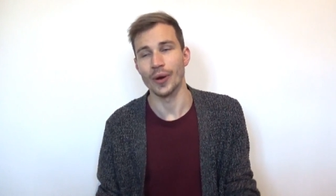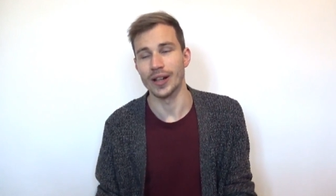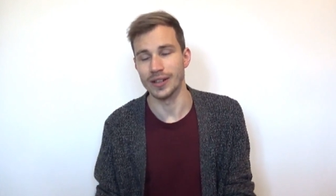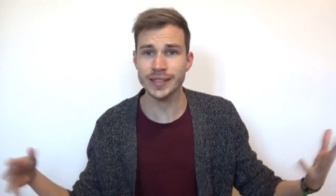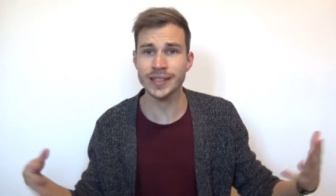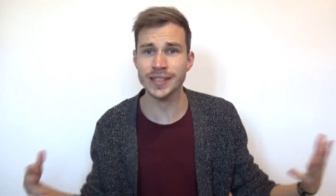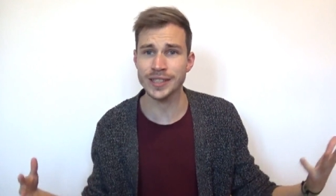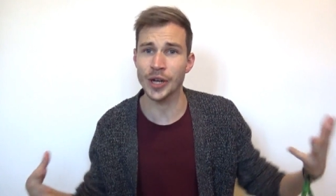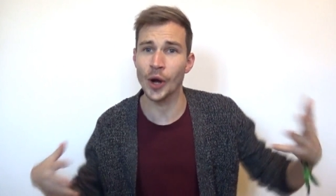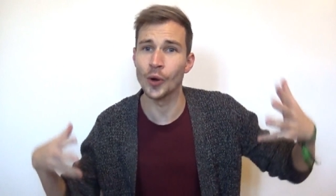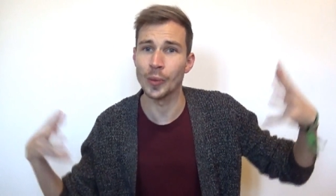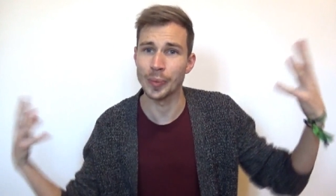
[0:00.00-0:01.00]
well, this is
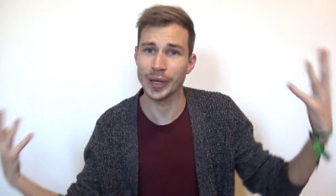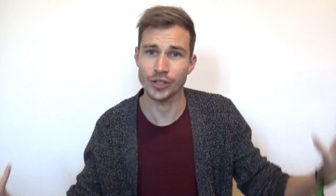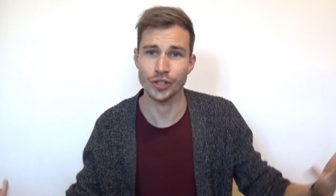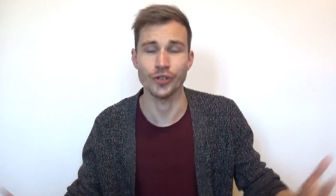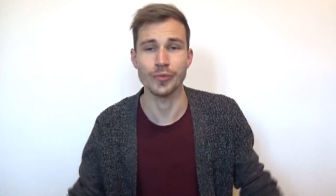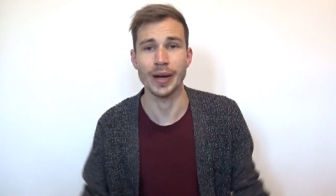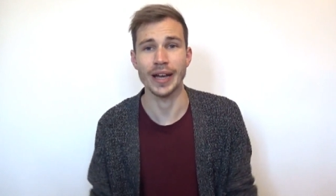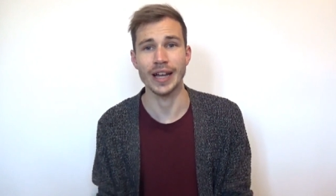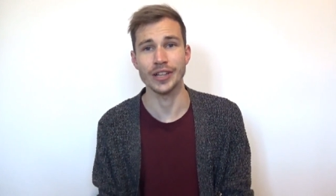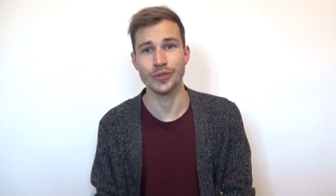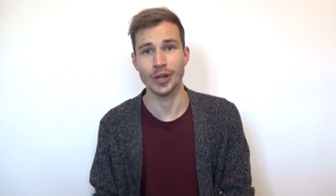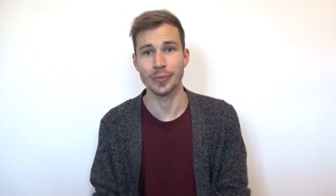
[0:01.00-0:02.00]
the whole picture of my
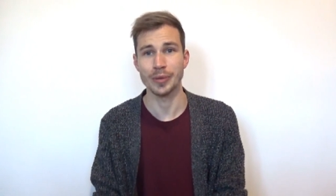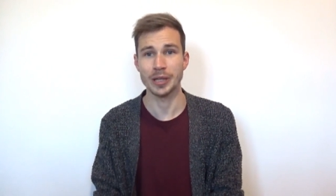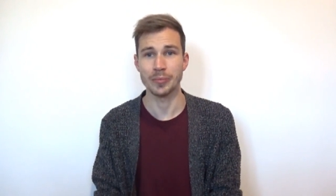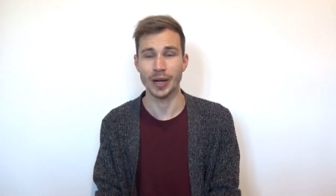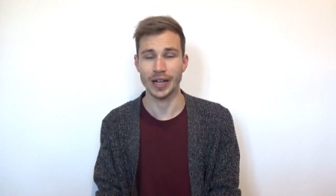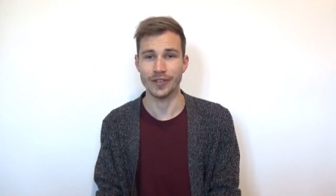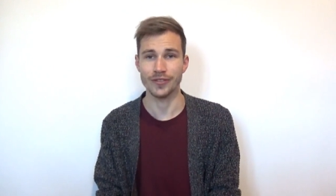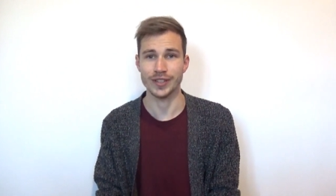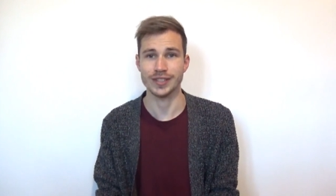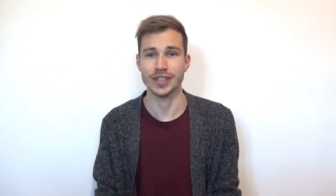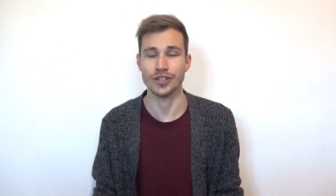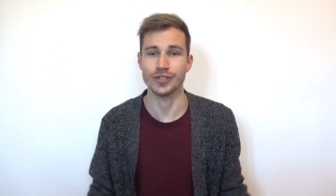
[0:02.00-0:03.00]
annual mealybug
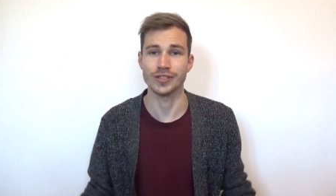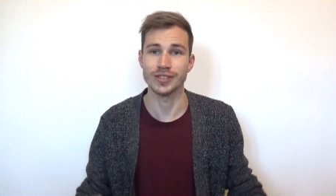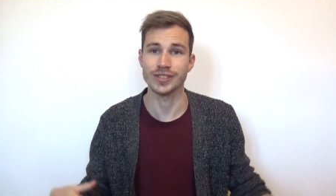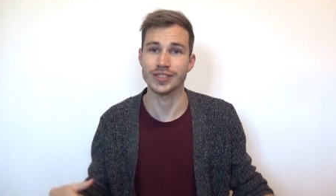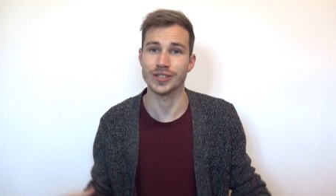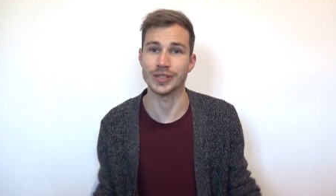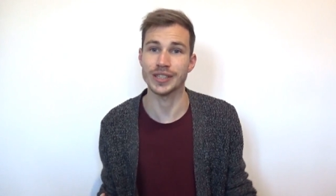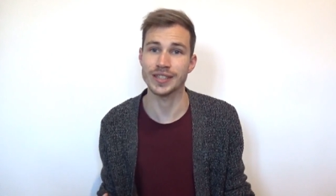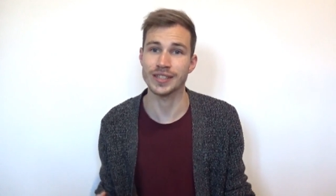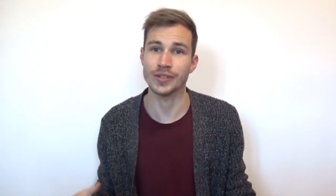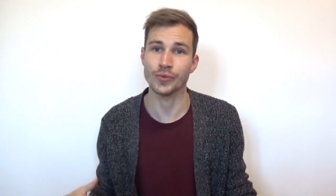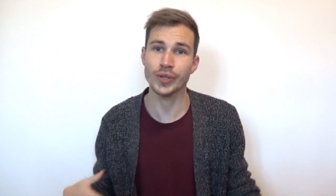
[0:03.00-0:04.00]
infestation. This, so this
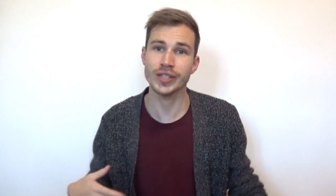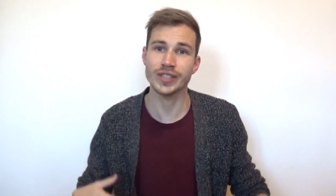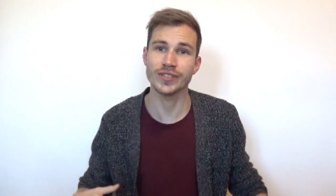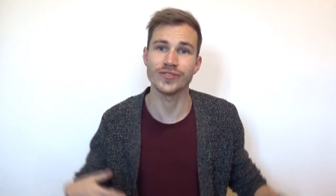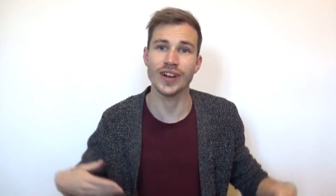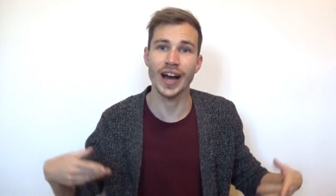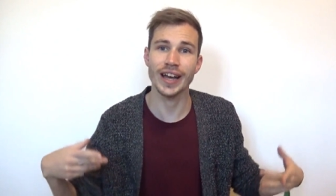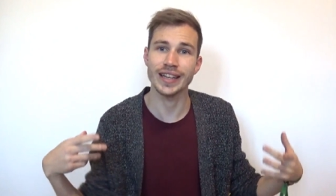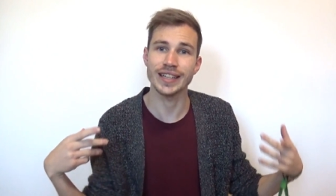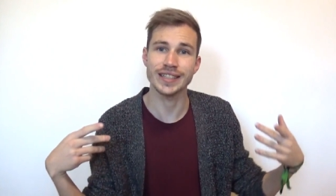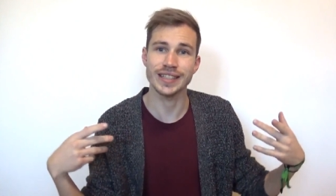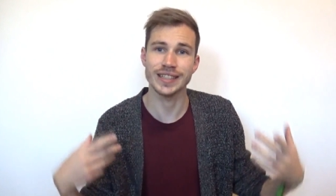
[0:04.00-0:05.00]
is the reason why
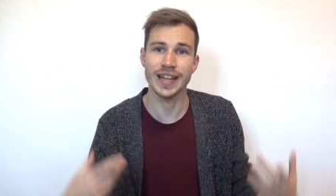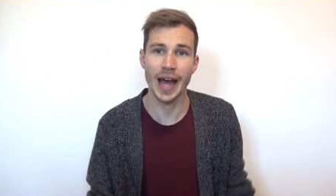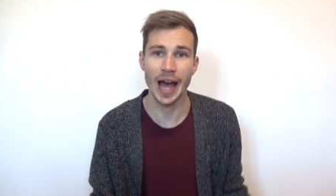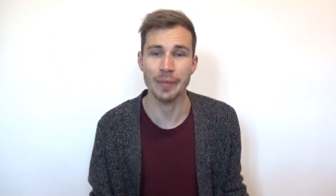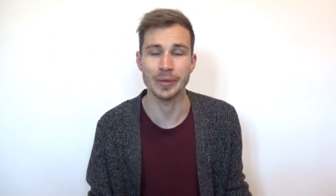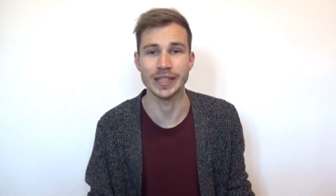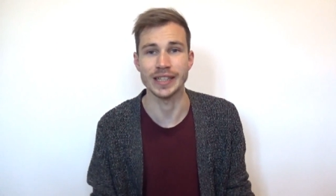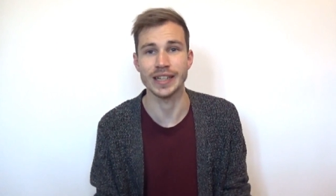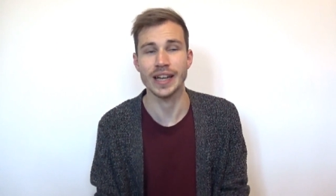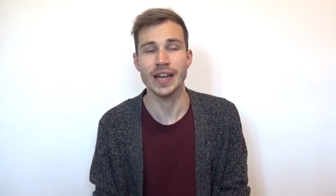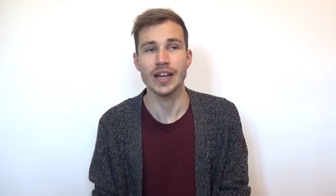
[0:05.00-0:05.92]
is it happening.